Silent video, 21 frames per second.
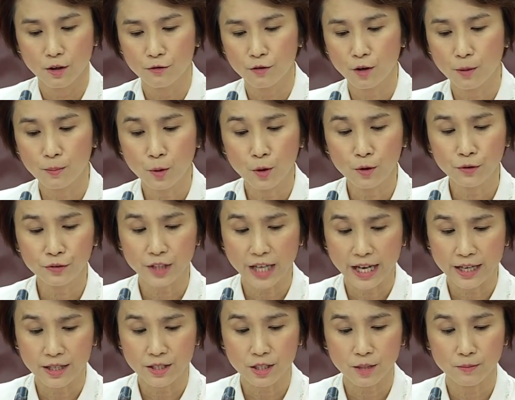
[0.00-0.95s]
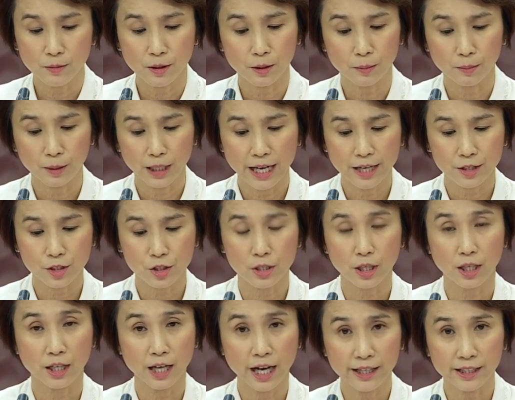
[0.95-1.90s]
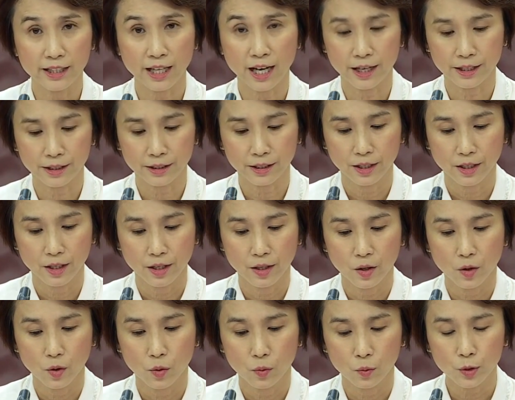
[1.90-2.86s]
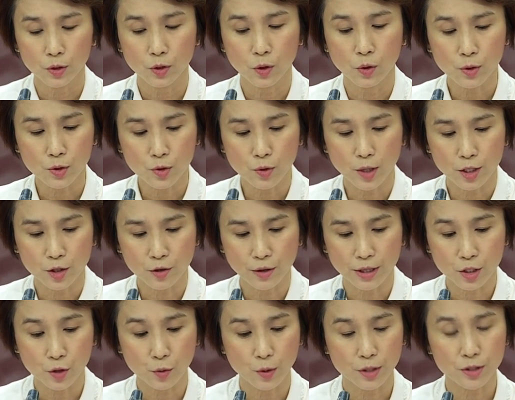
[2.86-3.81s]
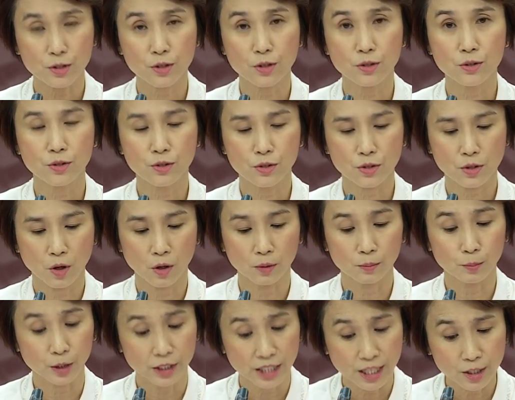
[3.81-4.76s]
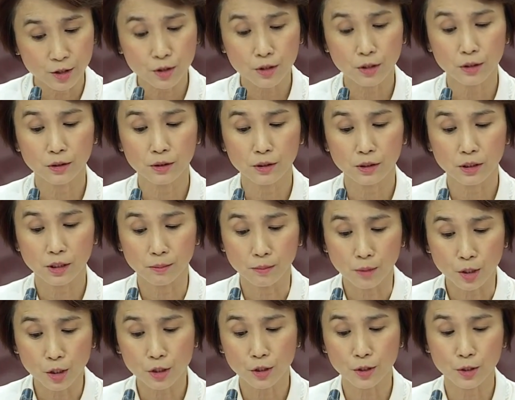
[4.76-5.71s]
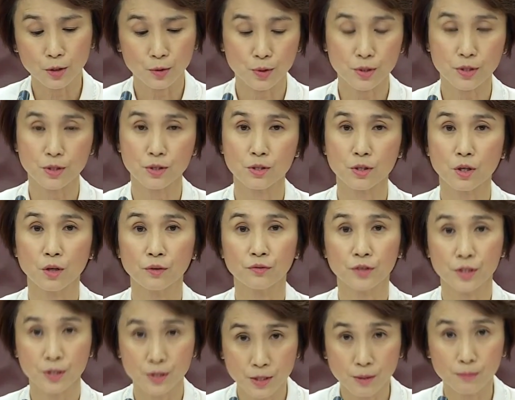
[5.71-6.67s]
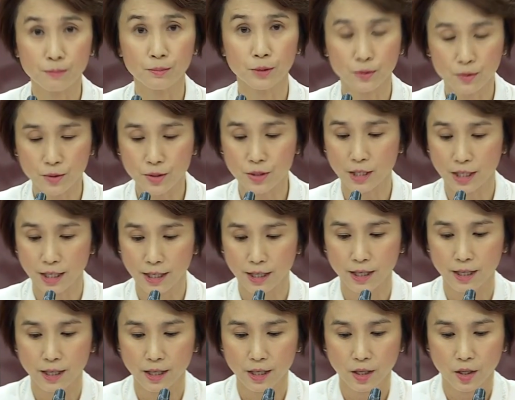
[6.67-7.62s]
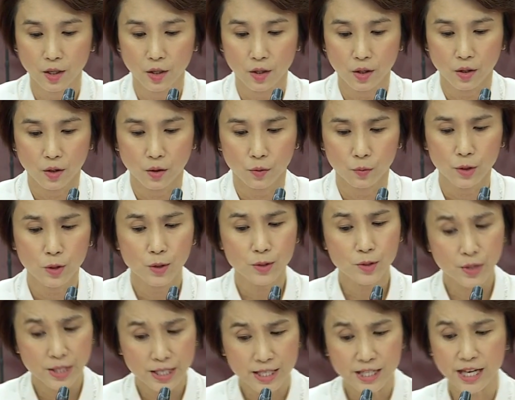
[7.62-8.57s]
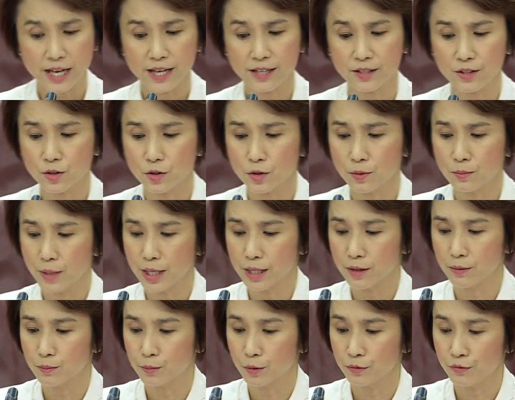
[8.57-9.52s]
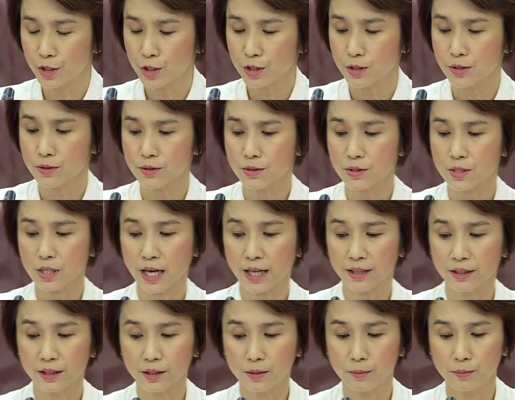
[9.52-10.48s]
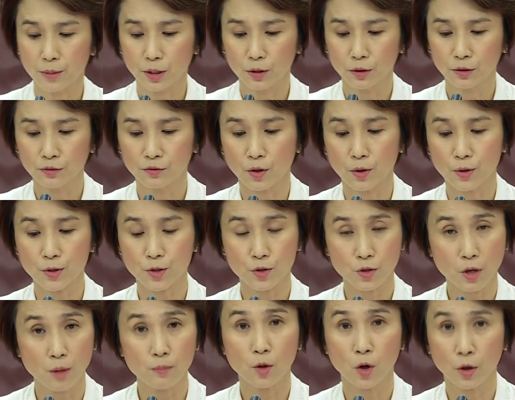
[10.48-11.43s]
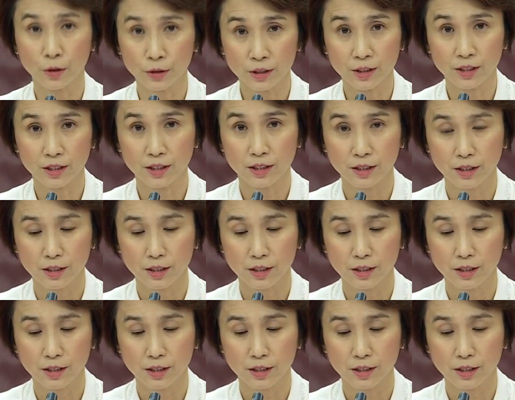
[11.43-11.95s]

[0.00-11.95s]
For both the anthem and the pledge, the guideline would also address questions on potential commercial uses of these symbols. We also intend to make provisions under the bill for a stop order